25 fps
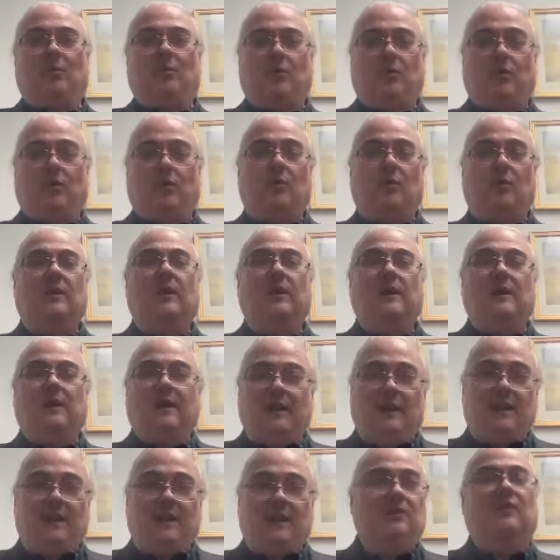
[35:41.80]
more
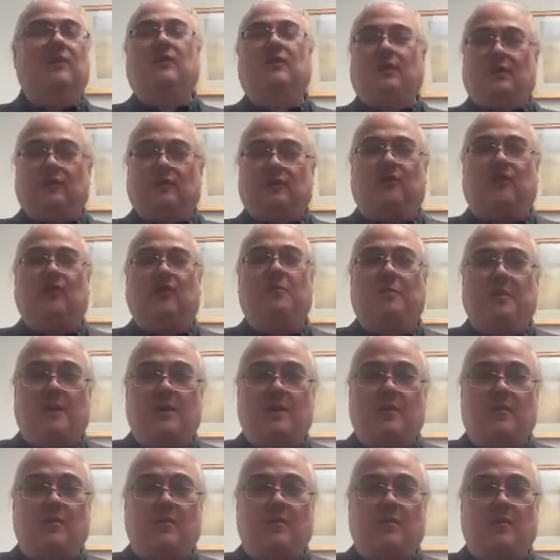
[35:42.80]
elite and
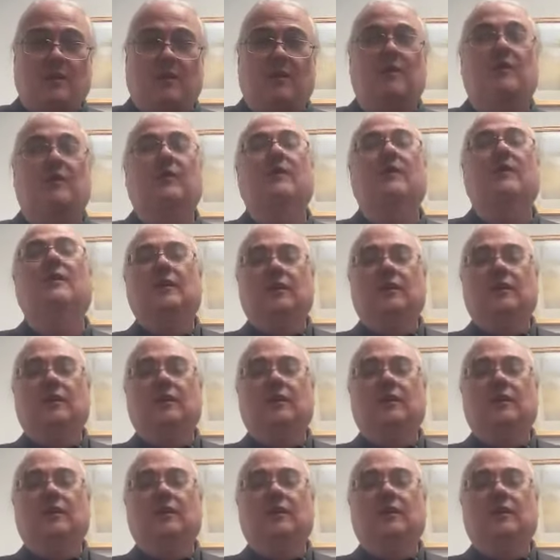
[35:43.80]
superior